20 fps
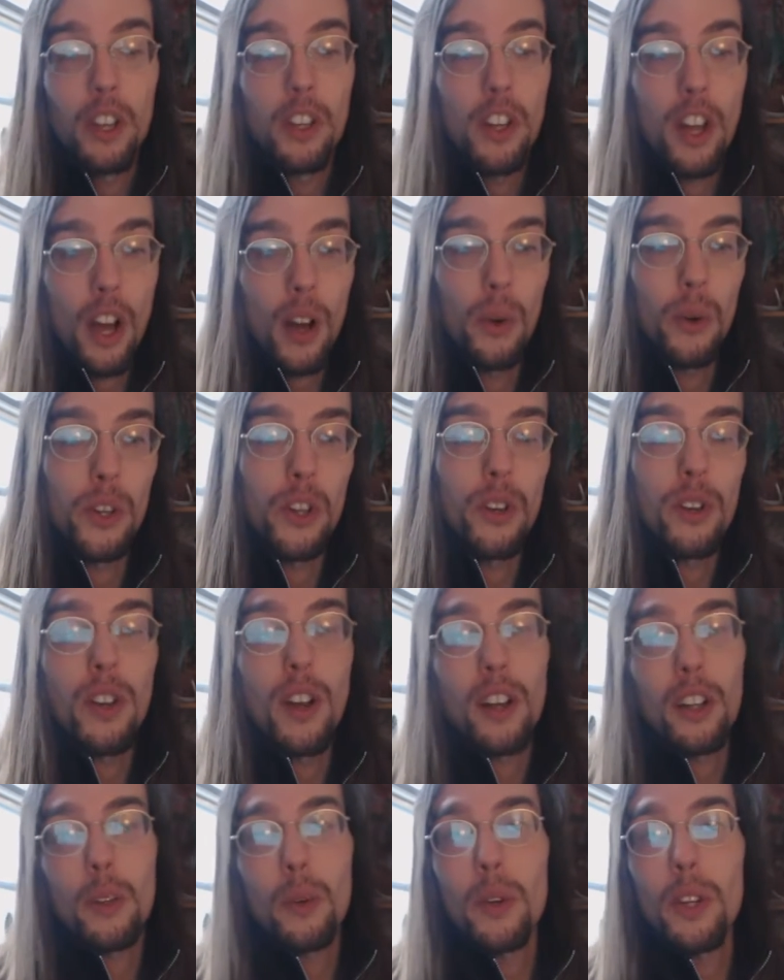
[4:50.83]
No, you're
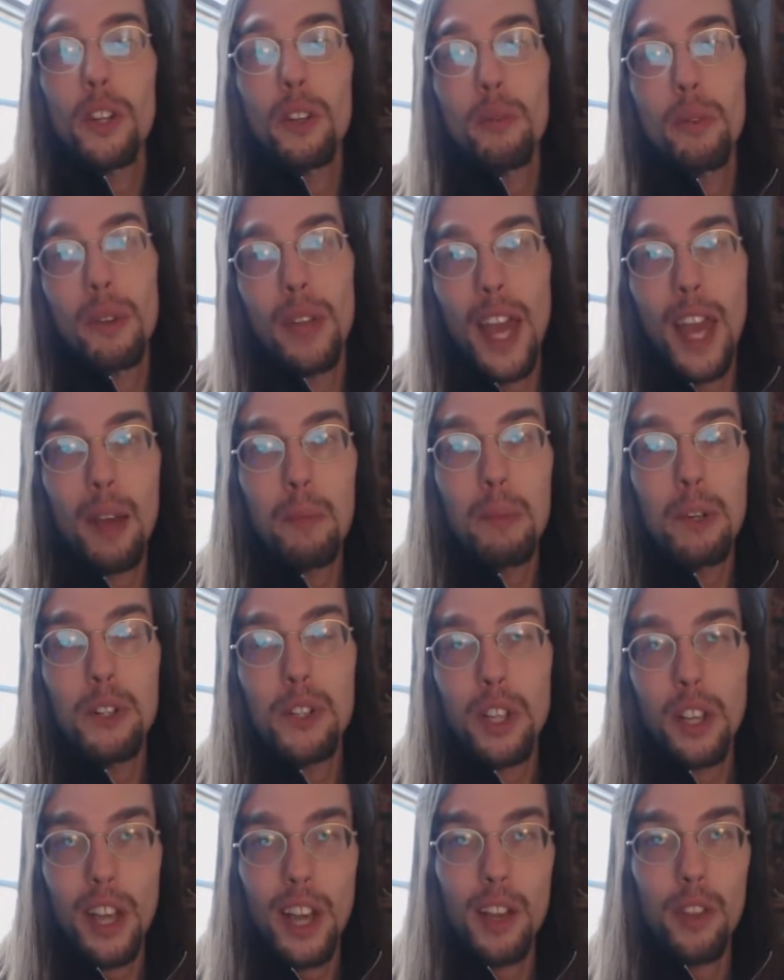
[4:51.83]
not going to hammer
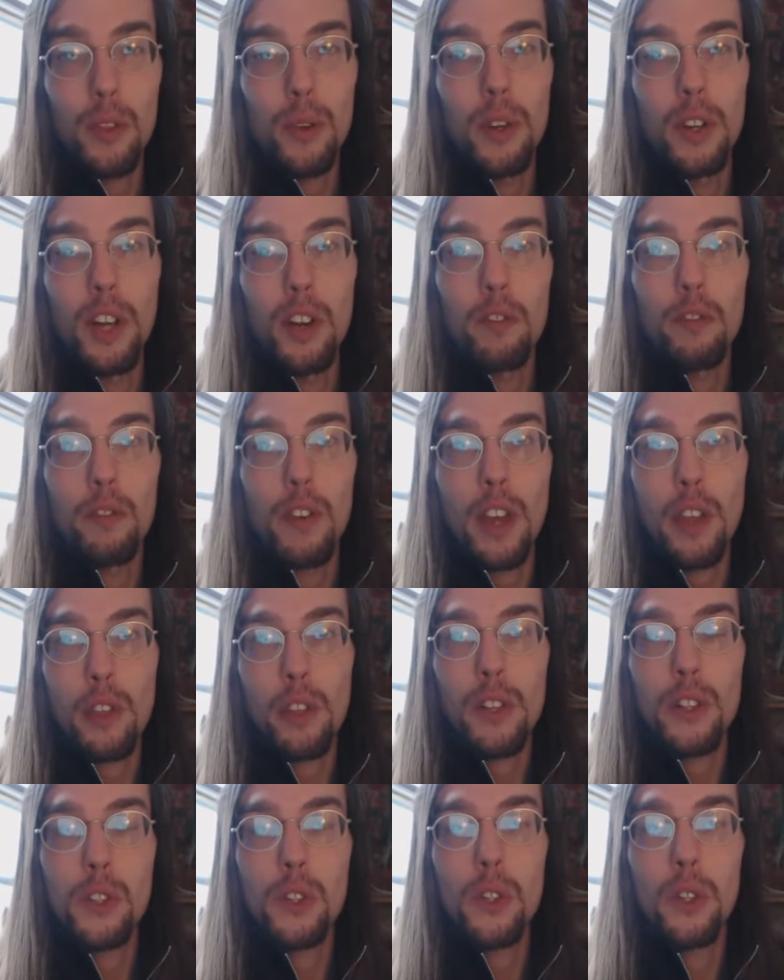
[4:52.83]
together enough
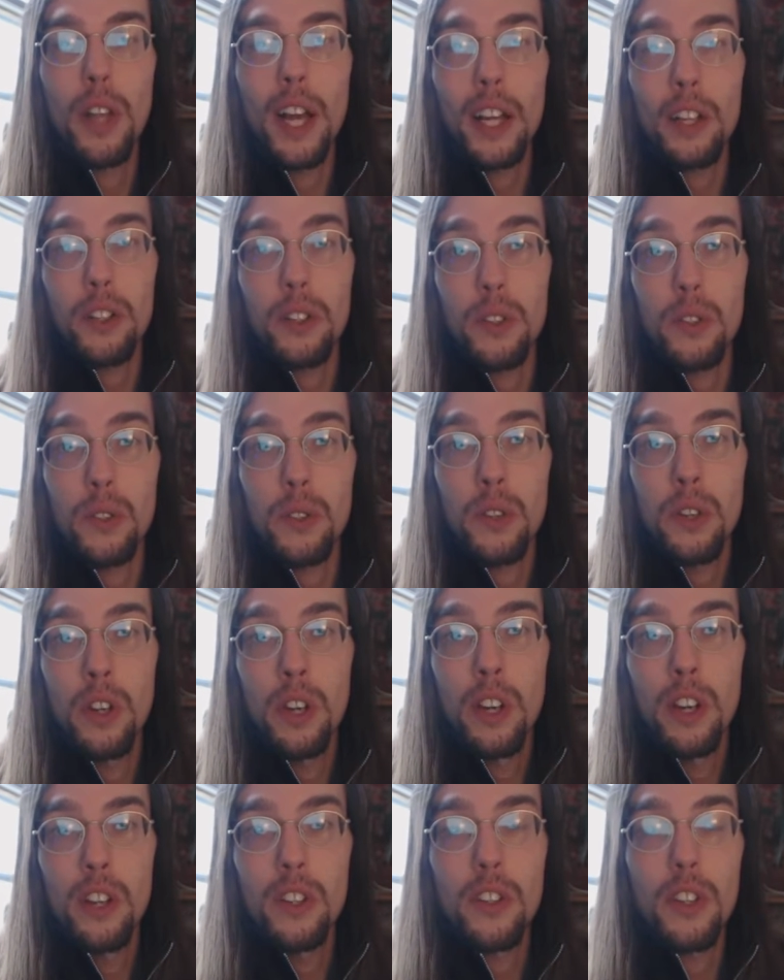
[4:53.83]
faithless electors
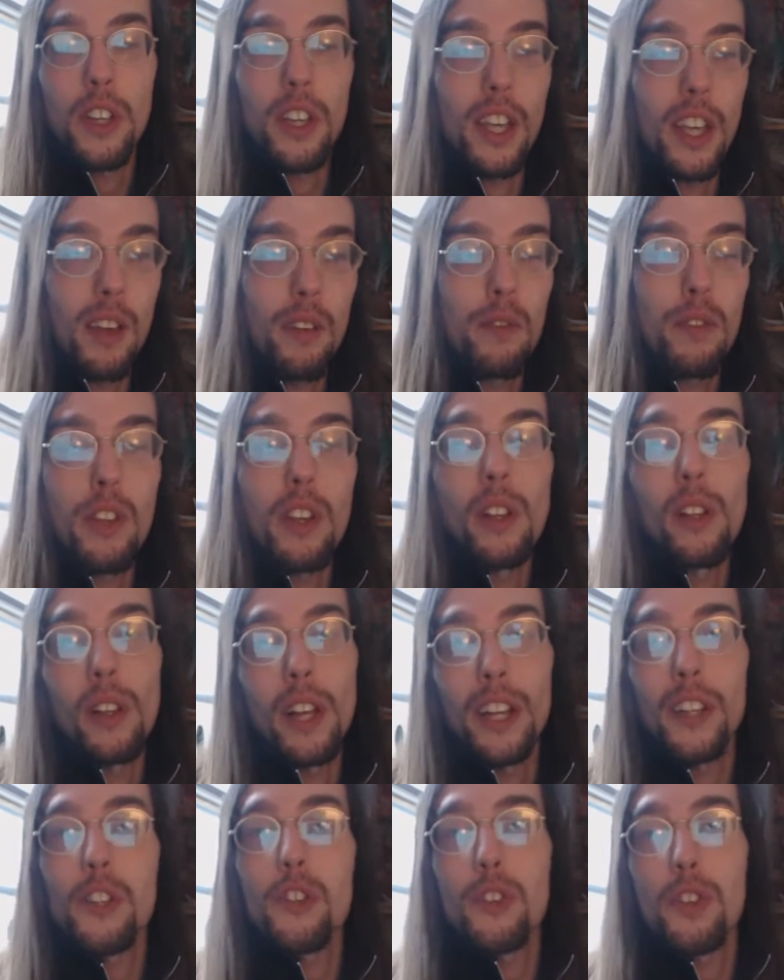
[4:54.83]
to give the
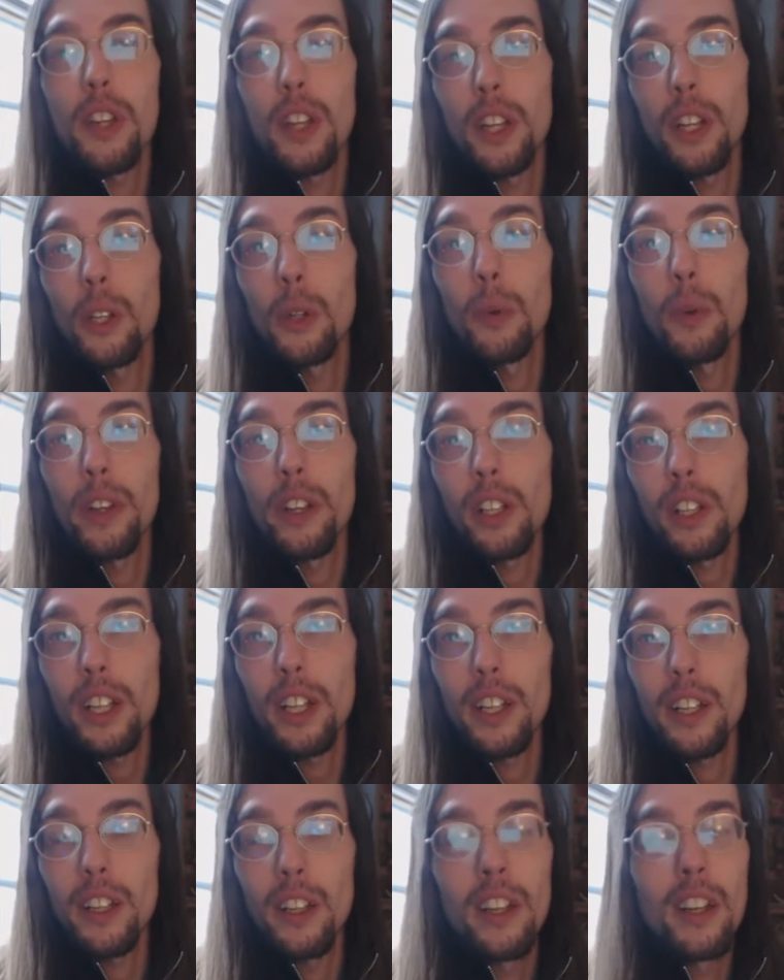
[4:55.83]
election to Hillary
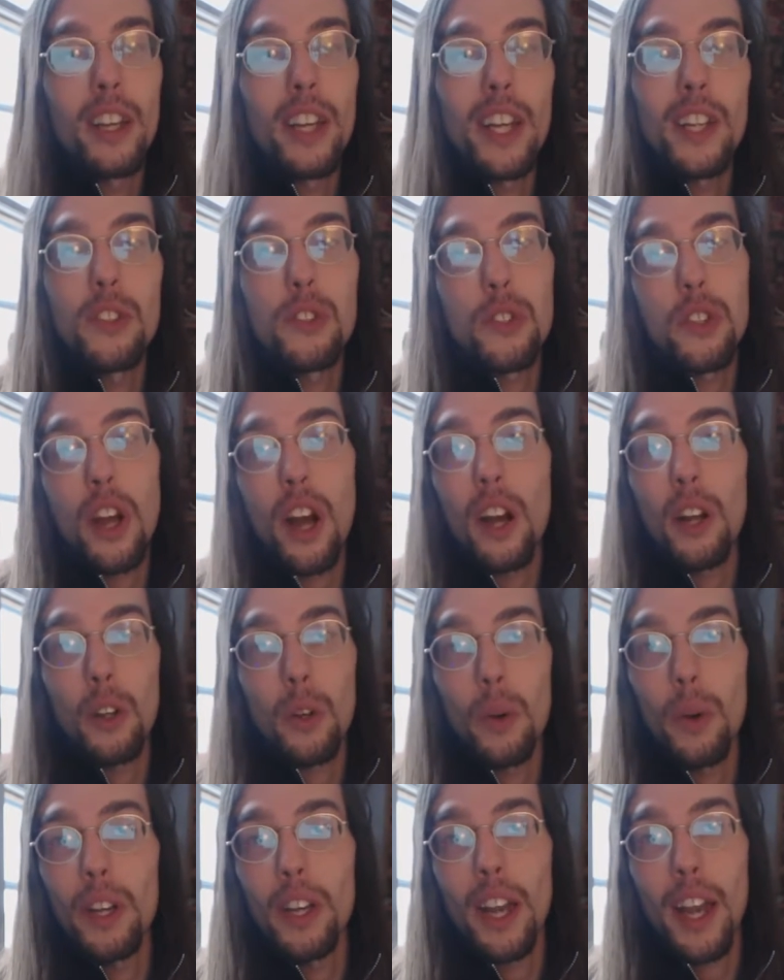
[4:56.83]
Clinton. It's
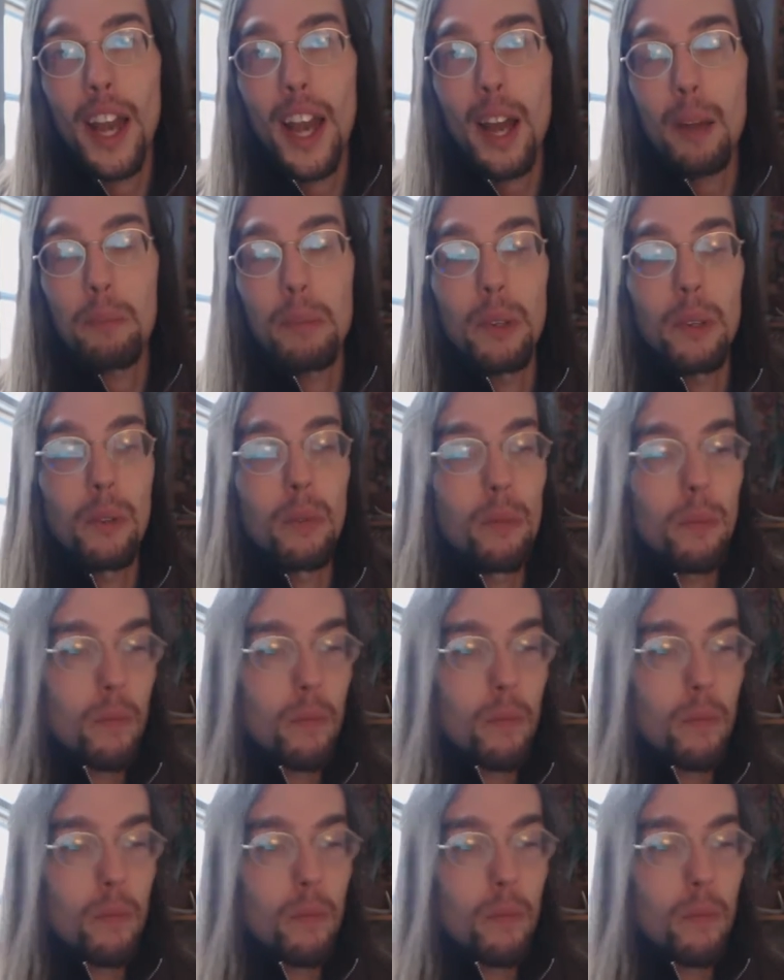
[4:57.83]
not going to happen.